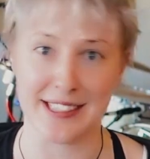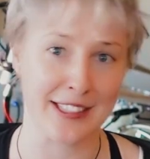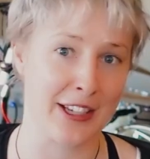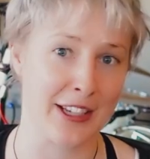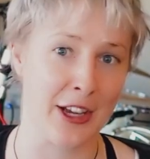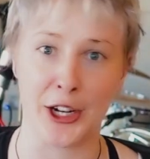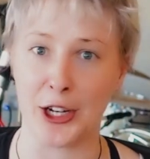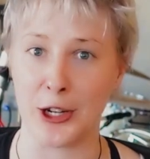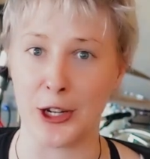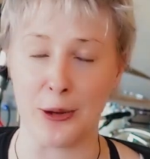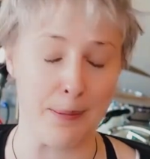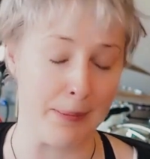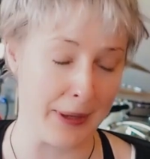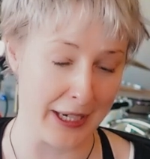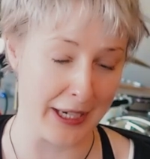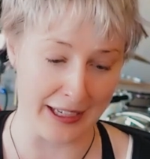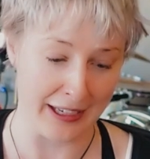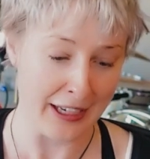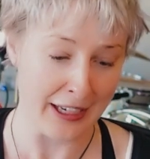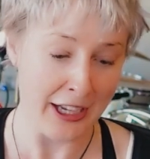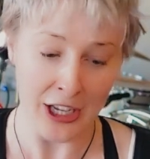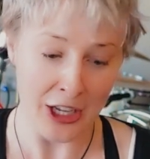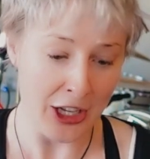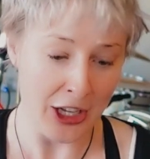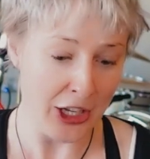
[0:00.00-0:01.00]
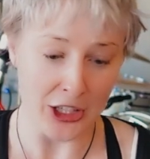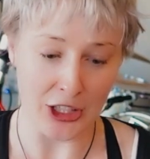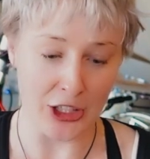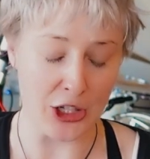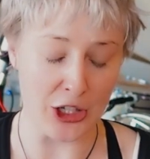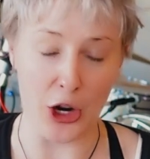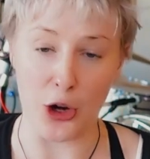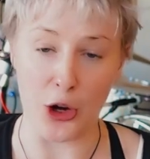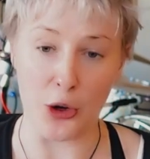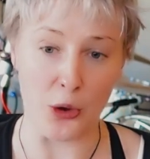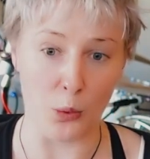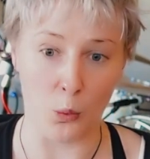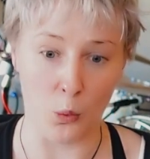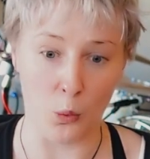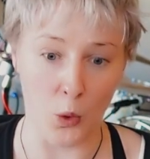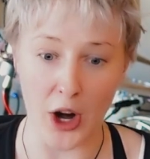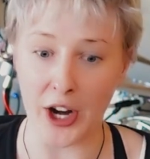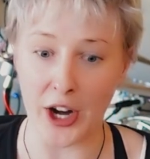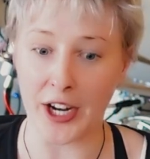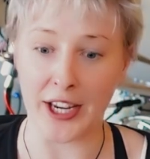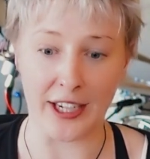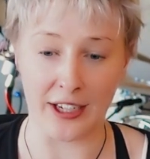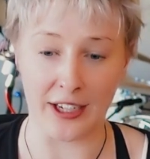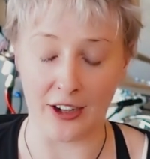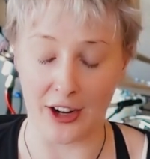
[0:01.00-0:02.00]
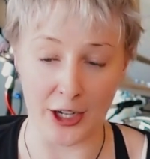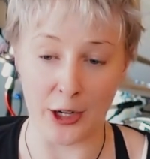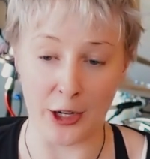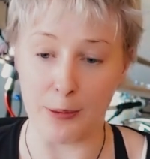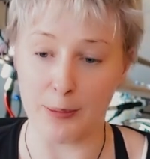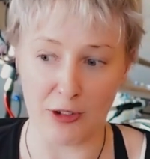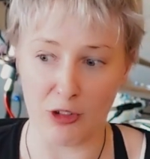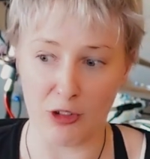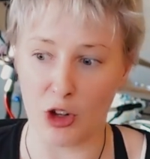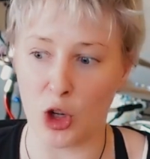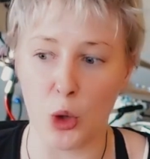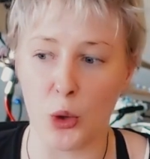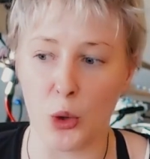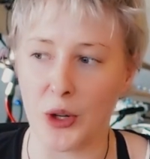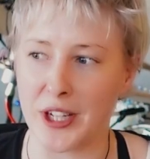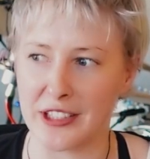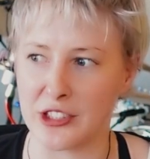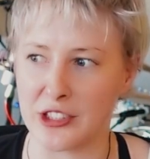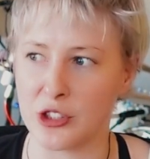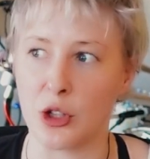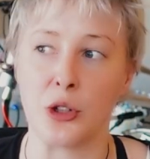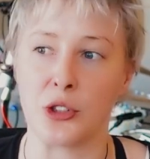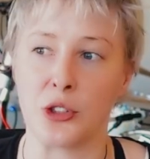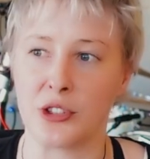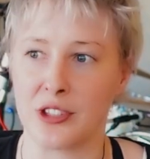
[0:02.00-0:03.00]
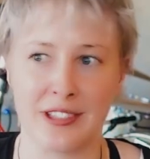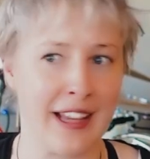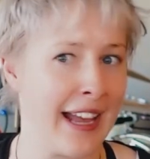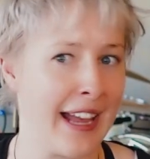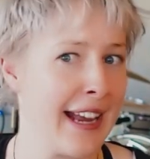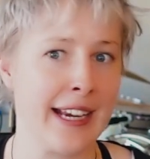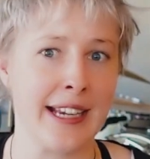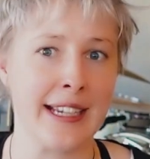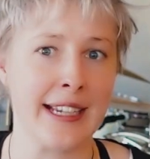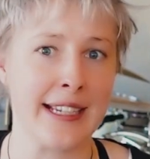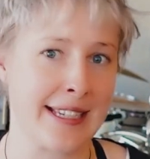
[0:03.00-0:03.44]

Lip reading: I can be, you know, I can be recording songs day in,